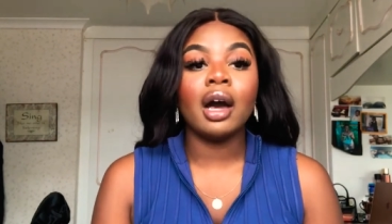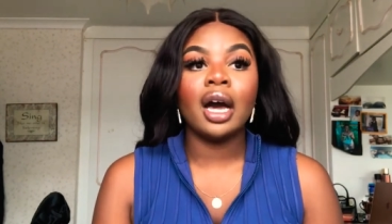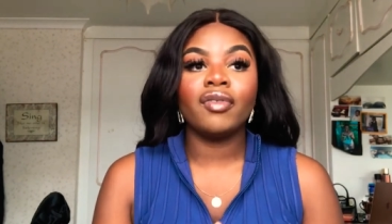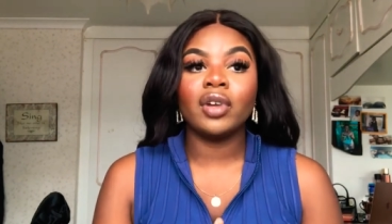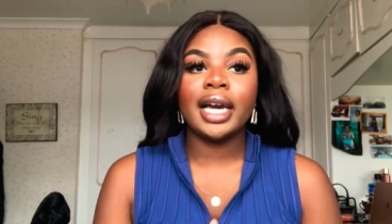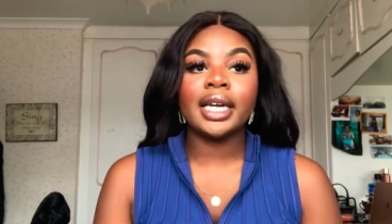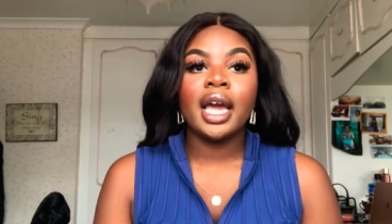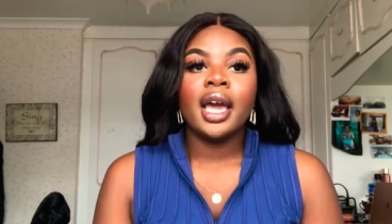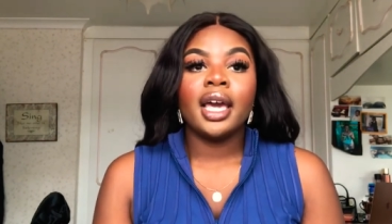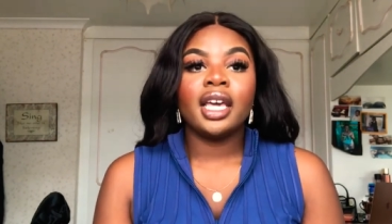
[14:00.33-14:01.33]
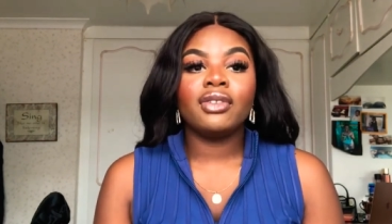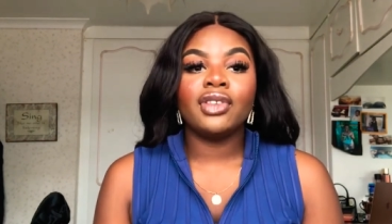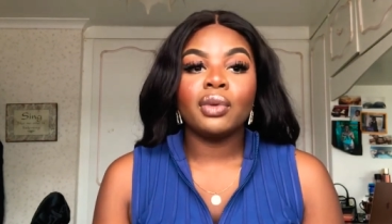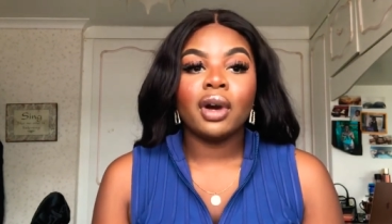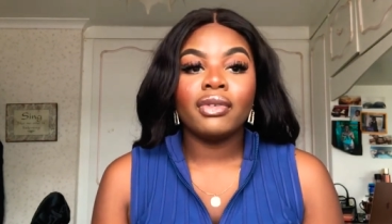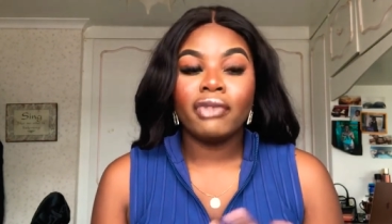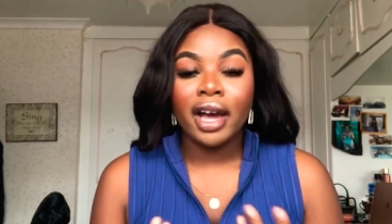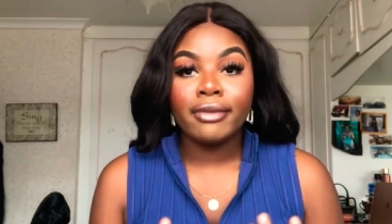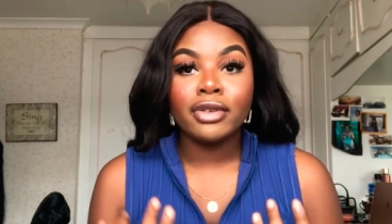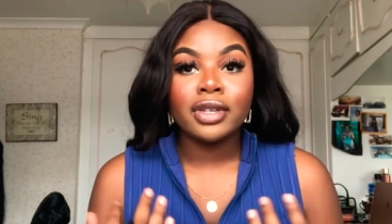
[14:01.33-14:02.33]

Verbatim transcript: I feel like if you are five foot